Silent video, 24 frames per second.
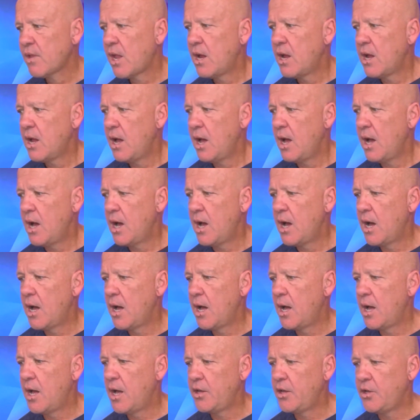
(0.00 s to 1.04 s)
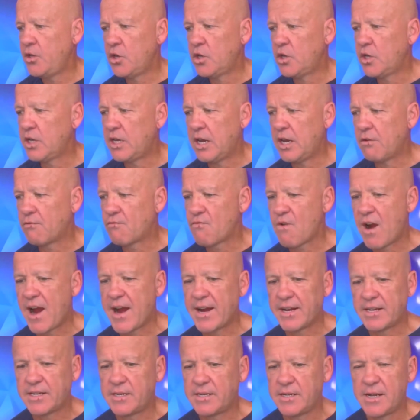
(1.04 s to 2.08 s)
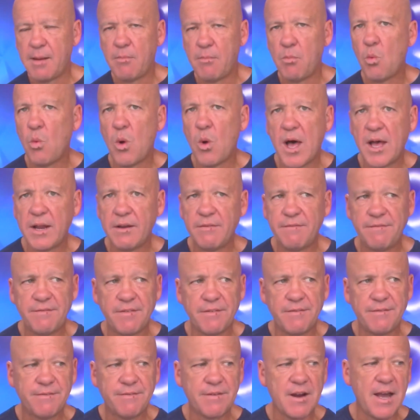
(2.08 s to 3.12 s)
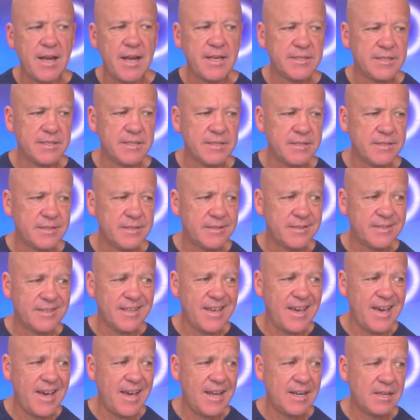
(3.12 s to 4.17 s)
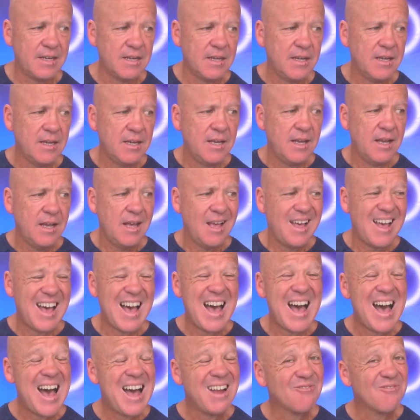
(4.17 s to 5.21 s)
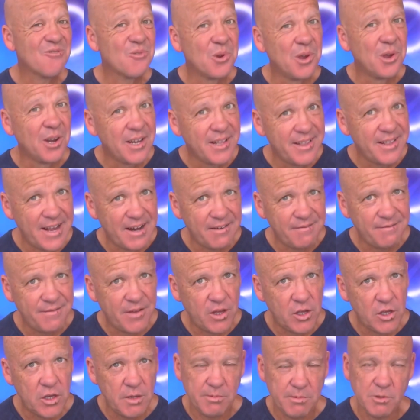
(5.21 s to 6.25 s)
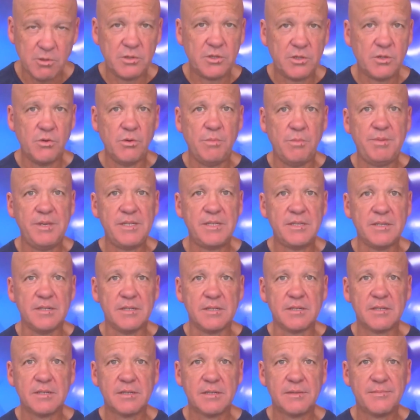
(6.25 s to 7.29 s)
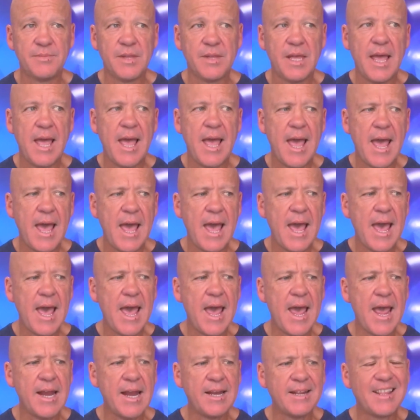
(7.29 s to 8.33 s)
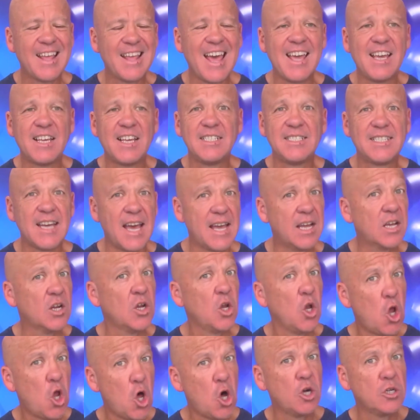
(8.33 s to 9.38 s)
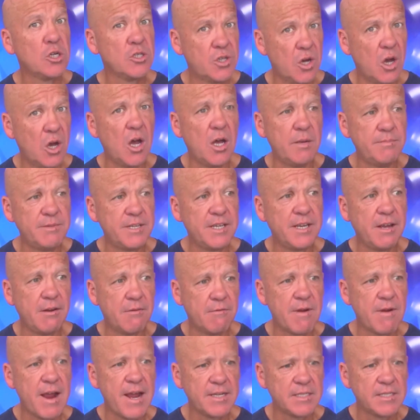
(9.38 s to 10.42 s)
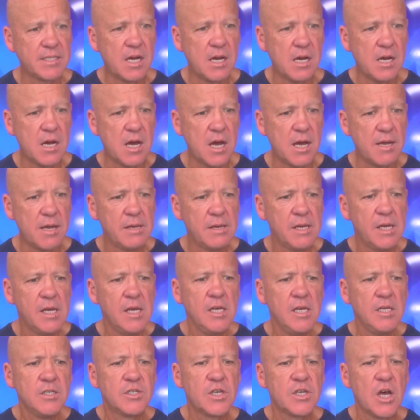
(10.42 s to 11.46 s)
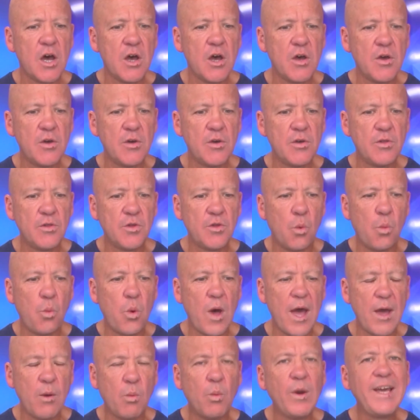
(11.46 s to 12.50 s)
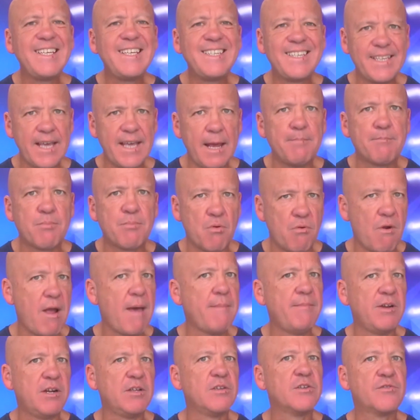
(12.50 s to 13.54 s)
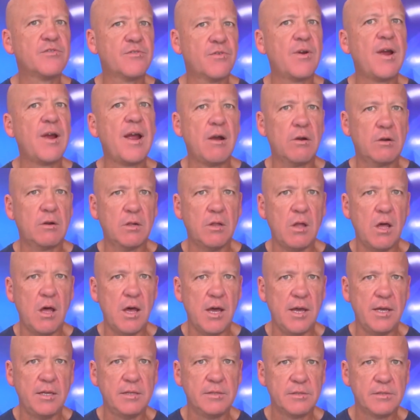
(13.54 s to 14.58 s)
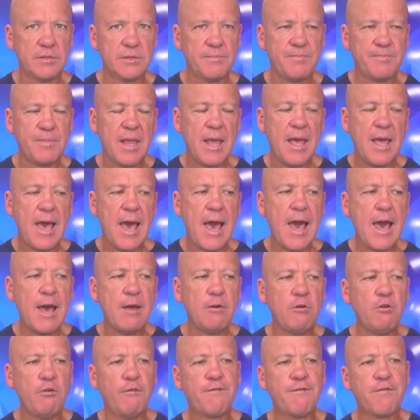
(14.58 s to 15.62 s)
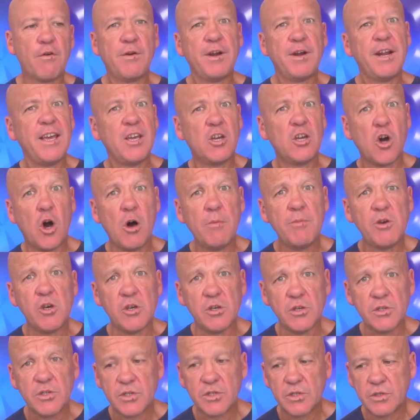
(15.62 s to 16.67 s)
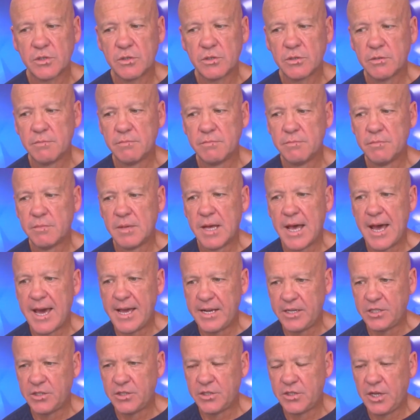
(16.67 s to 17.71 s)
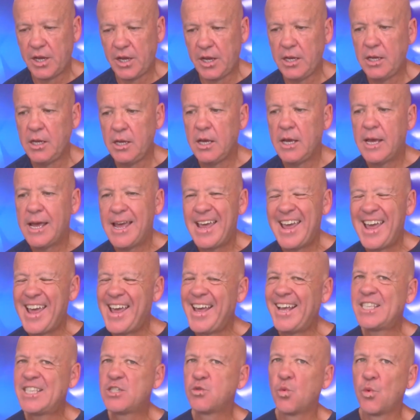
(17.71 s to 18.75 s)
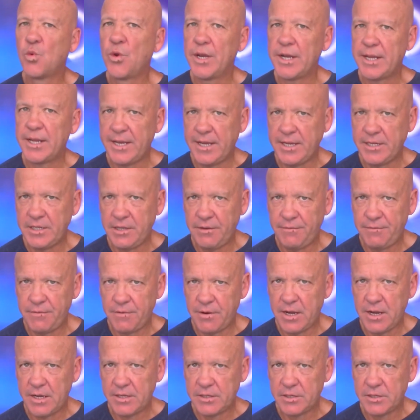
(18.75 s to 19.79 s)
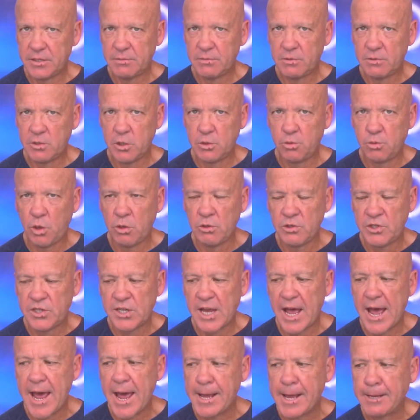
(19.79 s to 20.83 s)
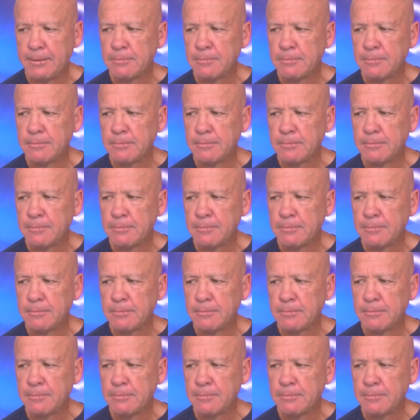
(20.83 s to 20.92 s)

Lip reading: You can get ranked number one for phrases that aren't really that valuable to a business, and they can take a long time to get ranked high. So the way we set parameters for our clients, and for an e-commerce agency, it's really easy for us, because we'll say,